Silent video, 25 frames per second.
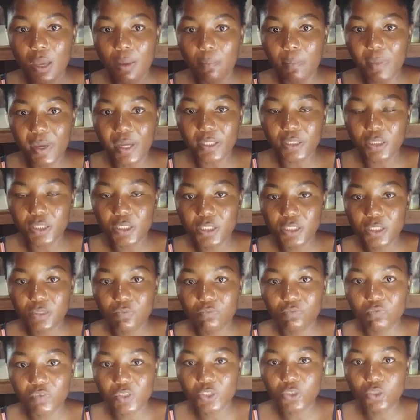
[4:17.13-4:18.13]
But in this
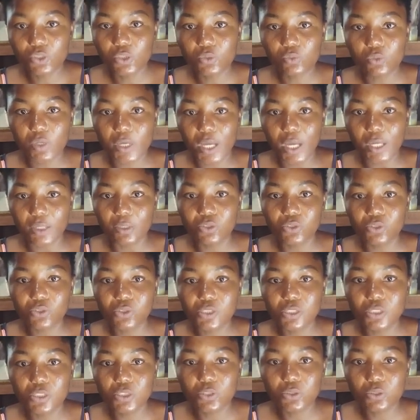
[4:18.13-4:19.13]
video, we are
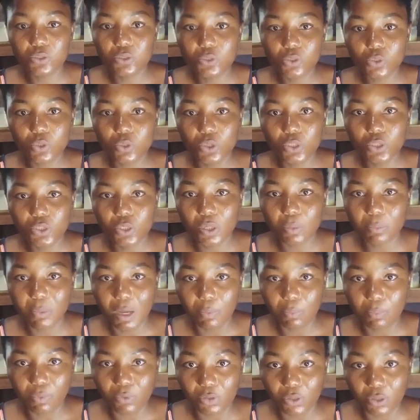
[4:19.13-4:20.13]
using sodium
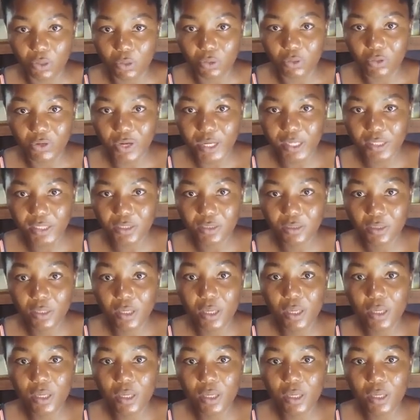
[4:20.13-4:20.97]
hypochlorite,